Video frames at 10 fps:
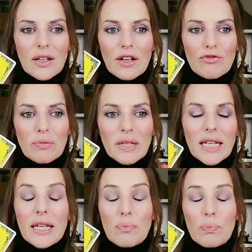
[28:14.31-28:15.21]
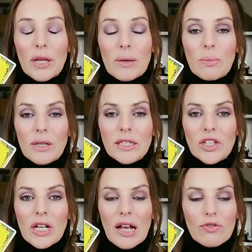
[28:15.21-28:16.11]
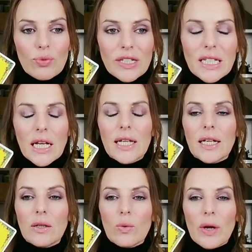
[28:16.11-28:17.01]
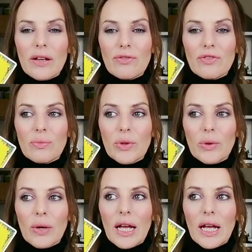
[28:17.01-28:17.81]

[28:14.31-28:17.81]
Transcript: from key people in your life were taken away from you.